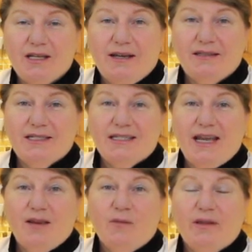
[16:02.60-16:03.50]
and
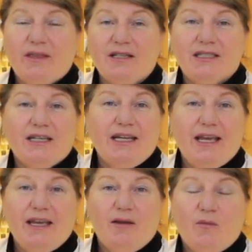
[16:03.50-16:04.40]
staying with us
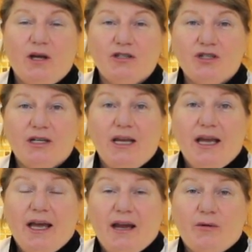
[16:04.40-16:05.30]
today and watching
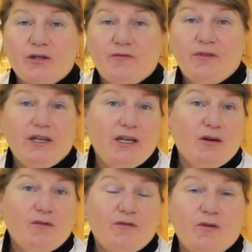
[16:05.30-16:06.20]
our
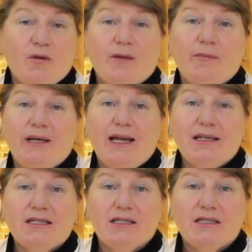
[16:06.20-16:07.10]
video for
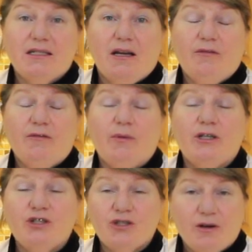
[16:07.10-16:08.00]
Molasses Duff, we
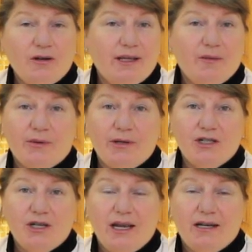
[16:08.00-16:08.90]
surely
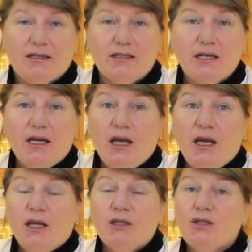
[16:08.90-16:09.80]
appreciate it.
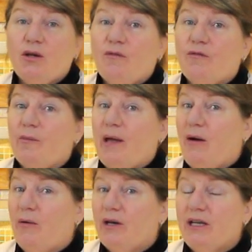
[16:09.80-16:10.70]
So from
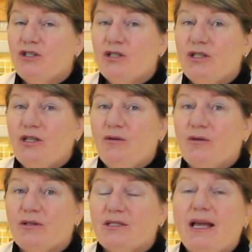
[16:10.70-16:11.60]
our kitchen to
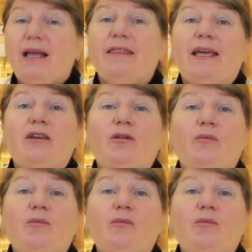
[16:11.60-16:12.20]
yours, thank